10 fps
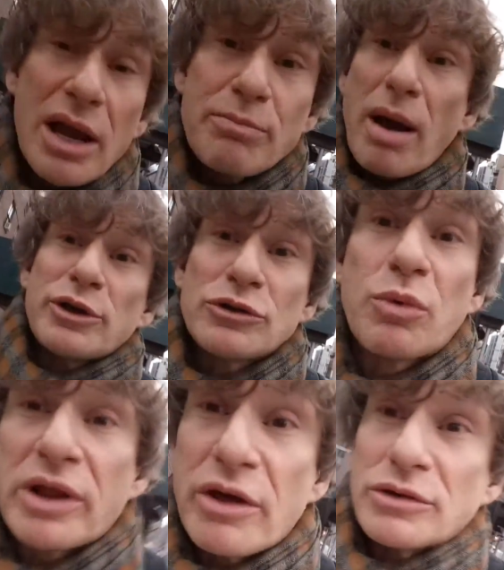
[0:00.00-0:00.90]
so I could probably use
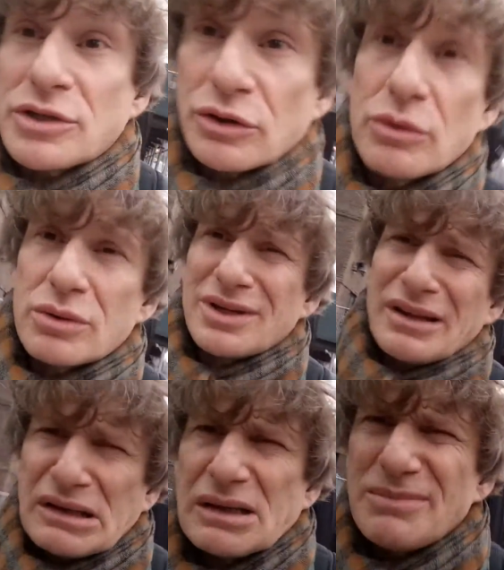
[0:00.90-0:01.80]
one of those too.
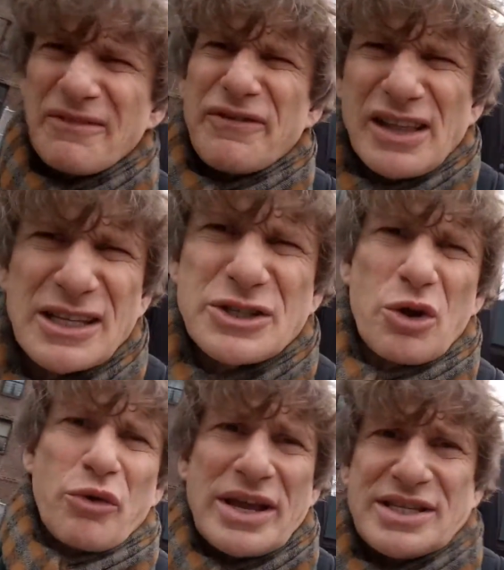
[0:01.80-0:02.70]
Not feeling
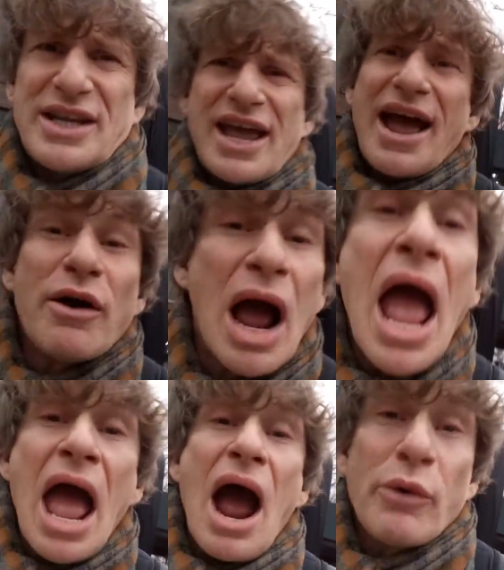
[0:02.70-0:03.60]
so great today. How
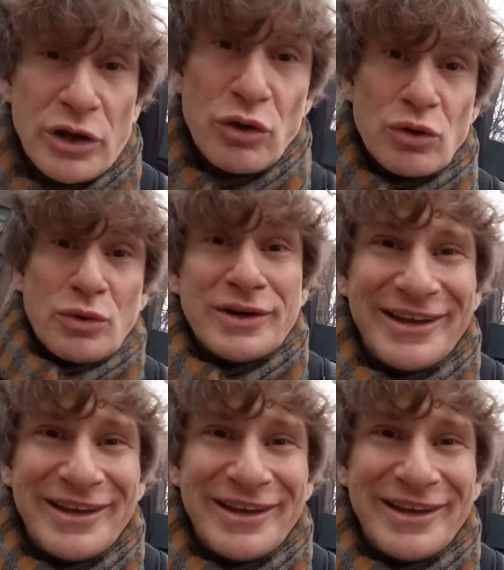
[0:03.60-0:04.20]
are you?